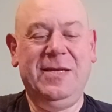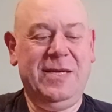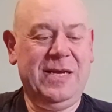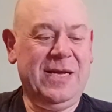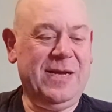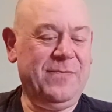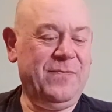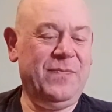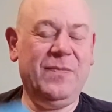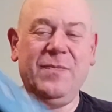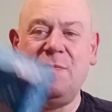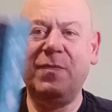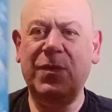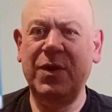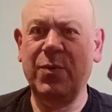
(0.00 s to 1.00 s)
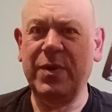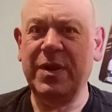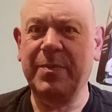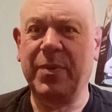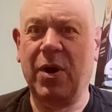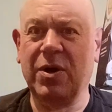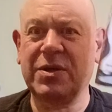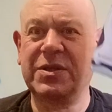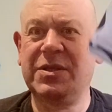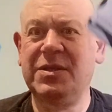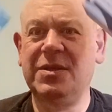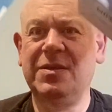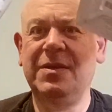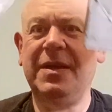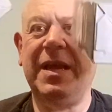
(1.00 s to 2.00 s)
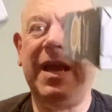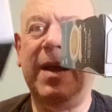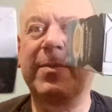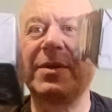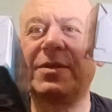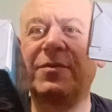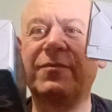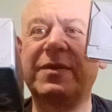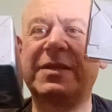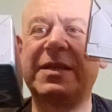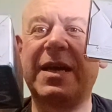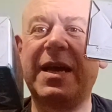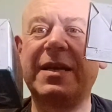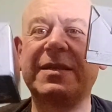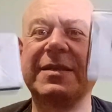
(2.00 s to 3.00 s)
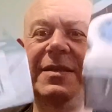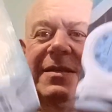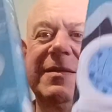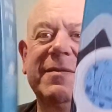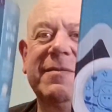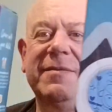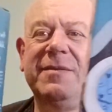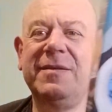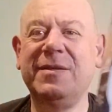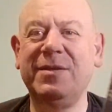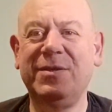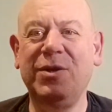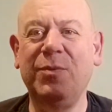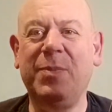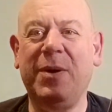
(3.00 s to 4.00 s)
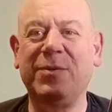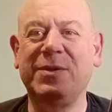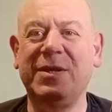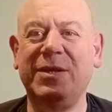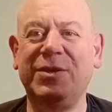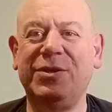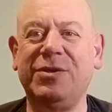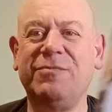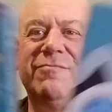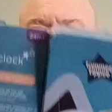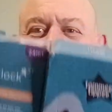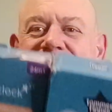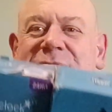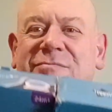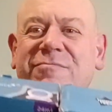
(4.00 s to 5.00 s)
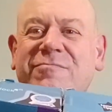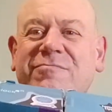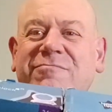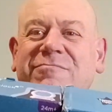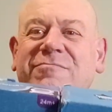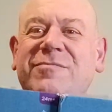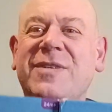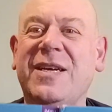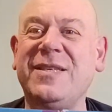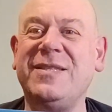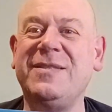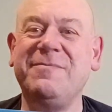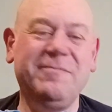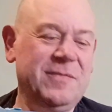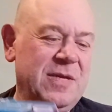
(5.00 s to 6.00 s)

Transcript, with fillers: Um, you in the box, Amazon returns, £2 each. Nice.